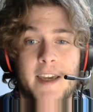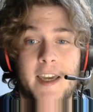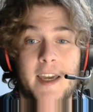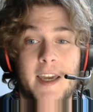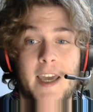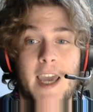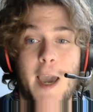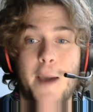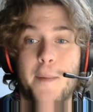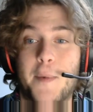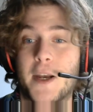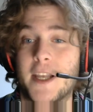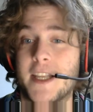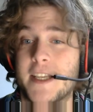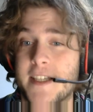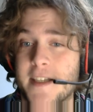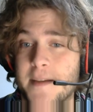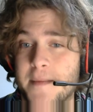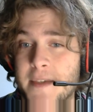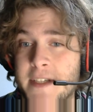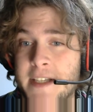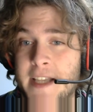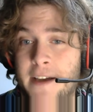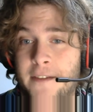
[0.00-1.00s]

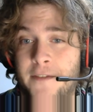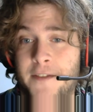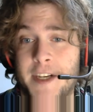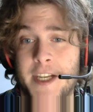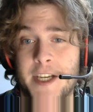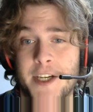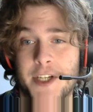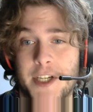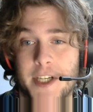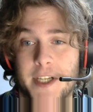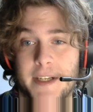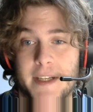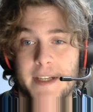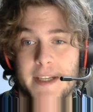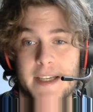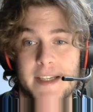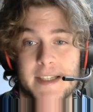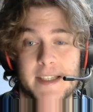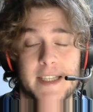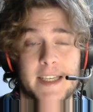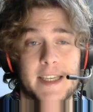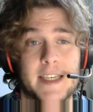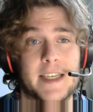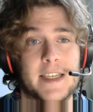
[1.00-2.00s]
Capitalism's definition
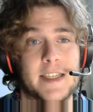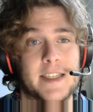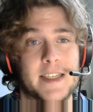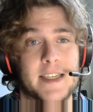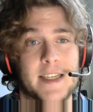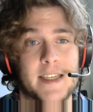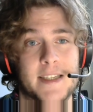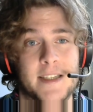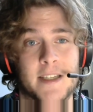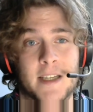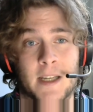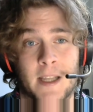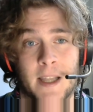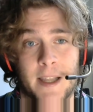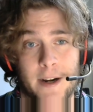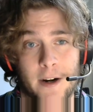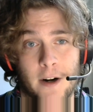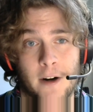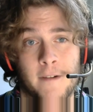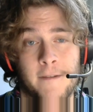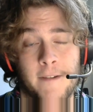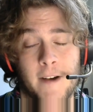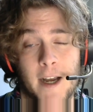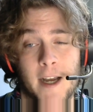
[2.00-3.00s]
is the easiest to
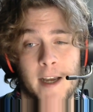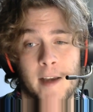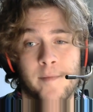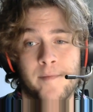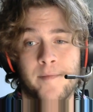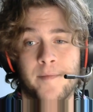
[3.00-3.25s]
clarify.